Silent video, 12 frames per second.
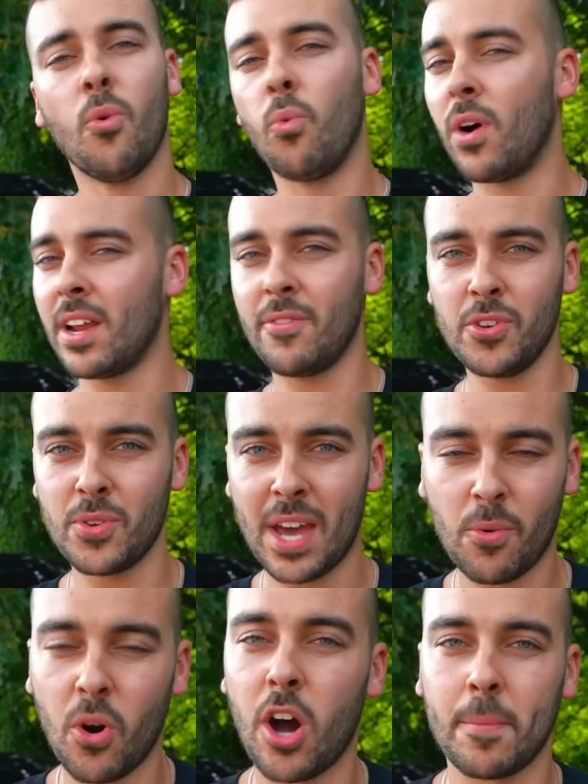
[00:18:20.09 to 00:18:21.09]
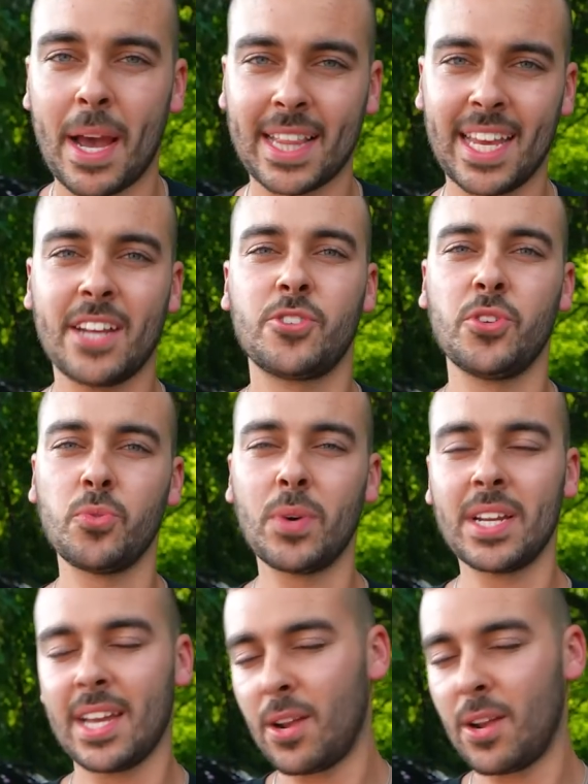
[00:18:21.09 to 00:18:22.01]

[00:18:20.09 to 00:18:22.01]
Whatever you get will automatically enter you to win,